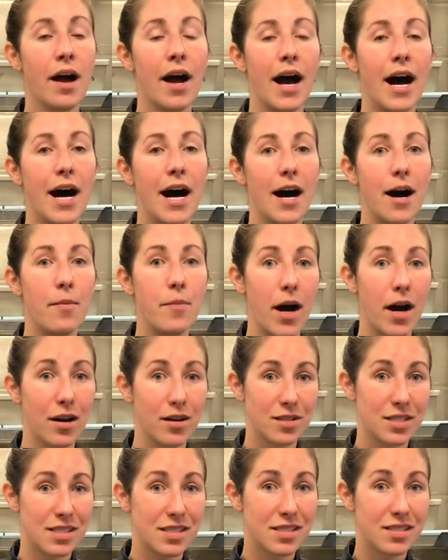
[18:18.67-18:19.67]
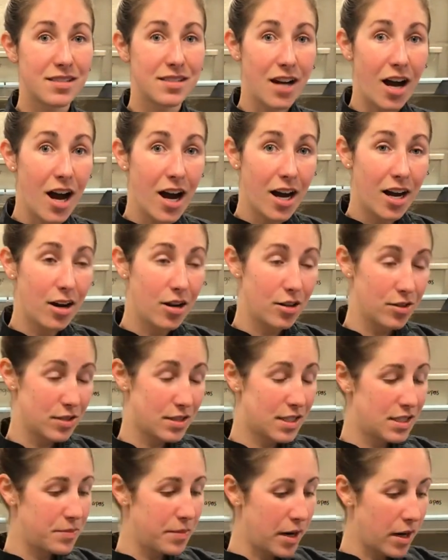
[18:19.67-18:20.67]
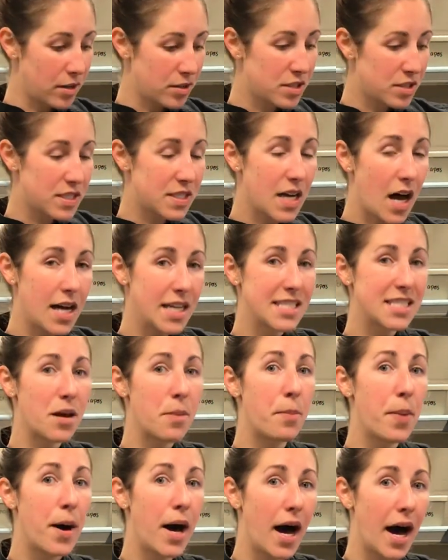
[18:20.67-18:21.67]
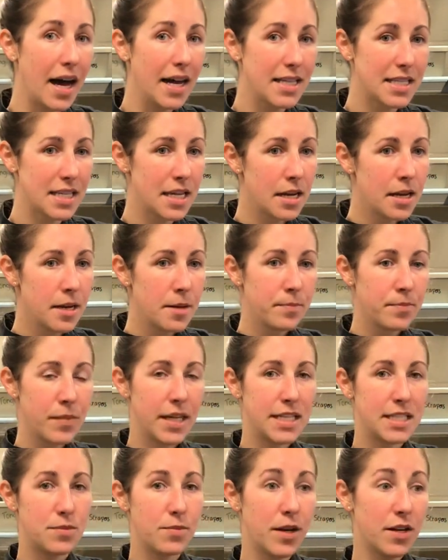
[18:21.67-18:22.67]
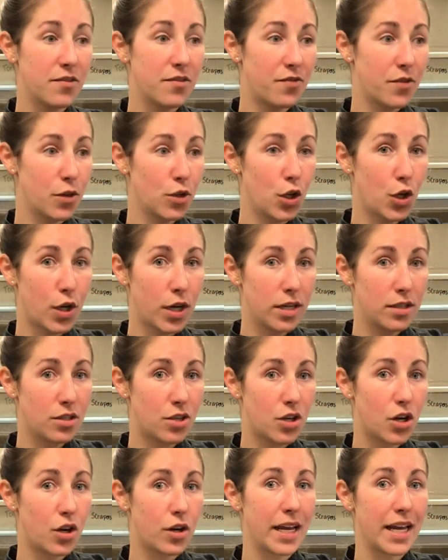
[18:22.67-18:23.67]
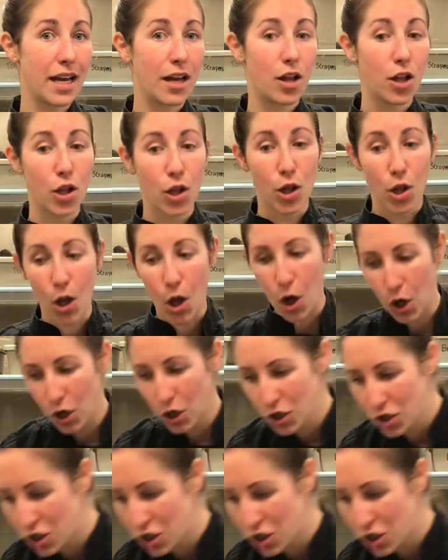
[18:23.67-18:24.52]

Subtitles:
Our sauce pot is meant for cooking large